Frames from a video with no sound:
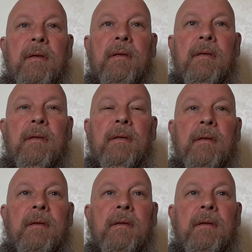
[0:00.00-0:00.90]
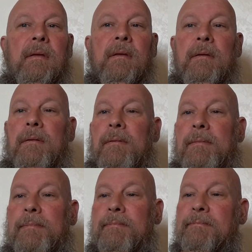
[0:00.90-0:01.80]

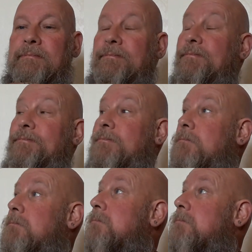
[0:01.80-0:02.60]
[no speech]